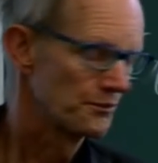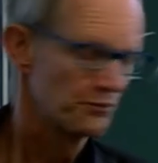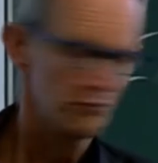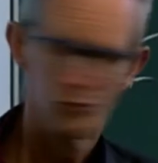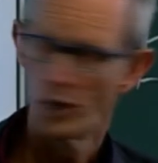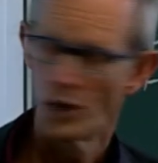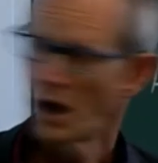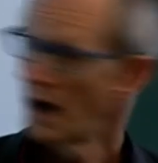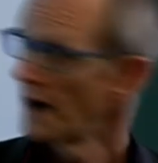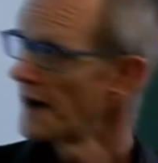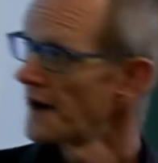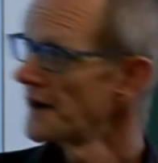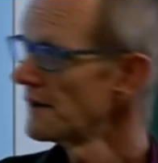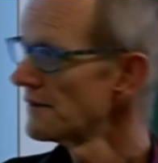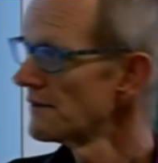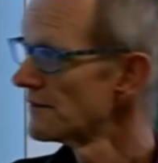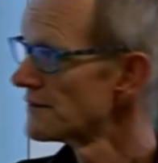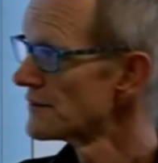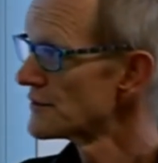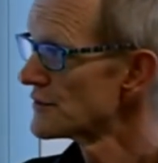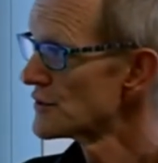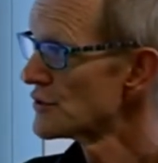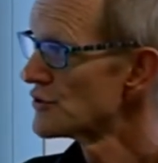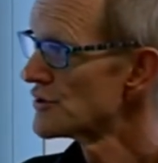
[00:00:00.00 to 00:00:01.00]
my
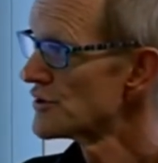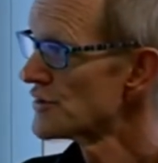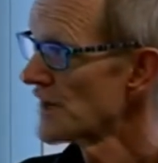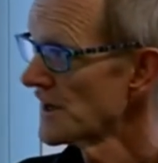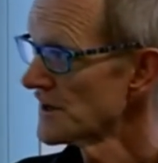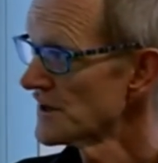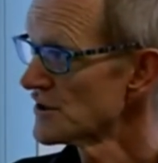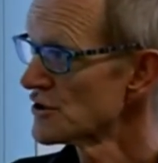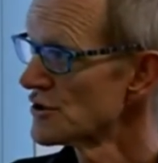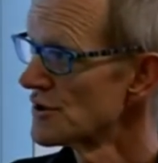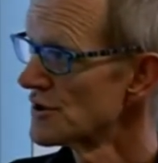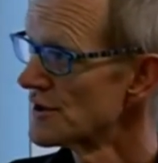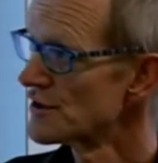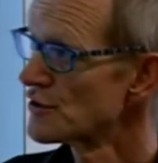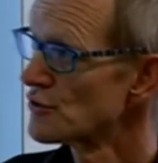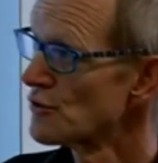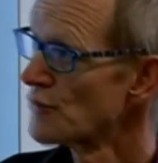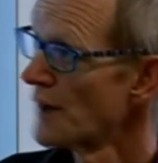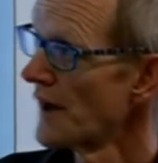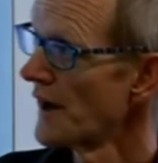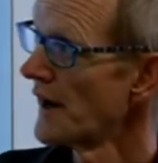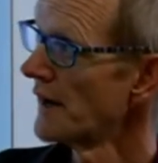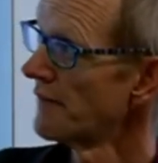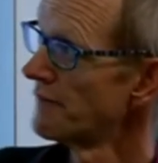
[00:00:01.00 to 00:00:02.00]
suggestion is to
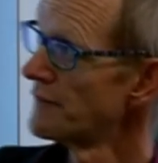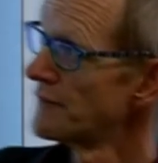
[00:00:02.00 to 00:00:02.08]
have